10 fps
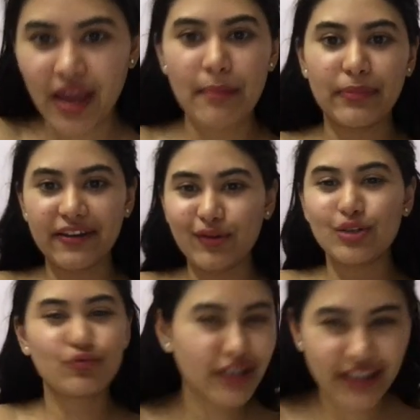But if we
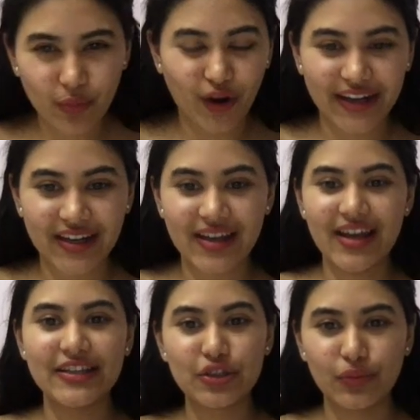really want to
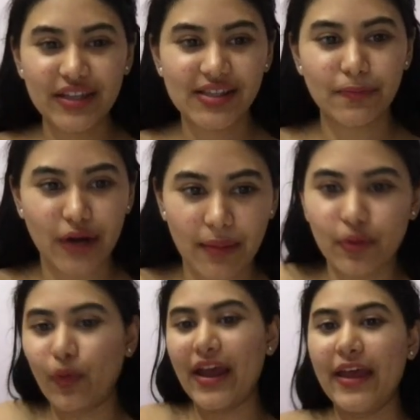do this the proper
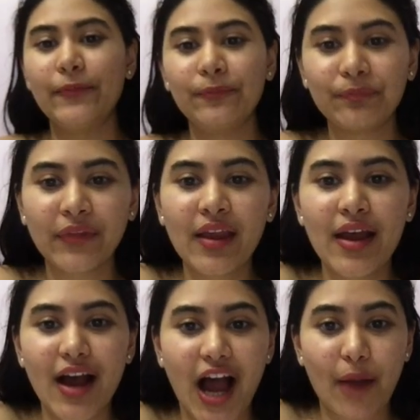way,
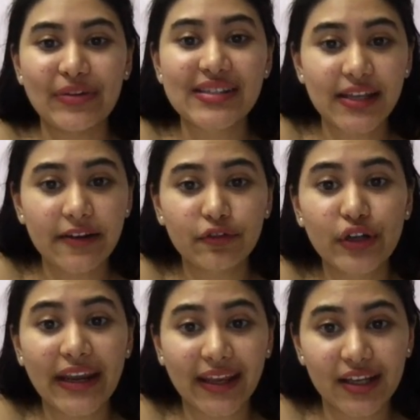instead of
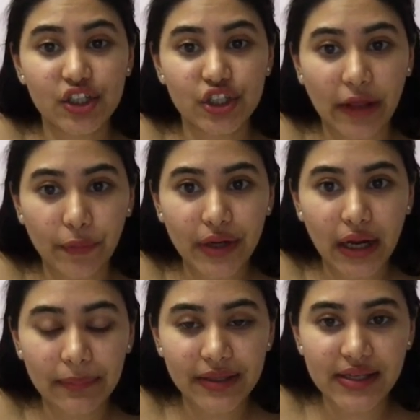creating shallow
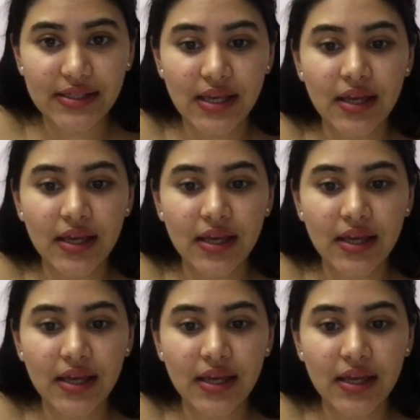copies,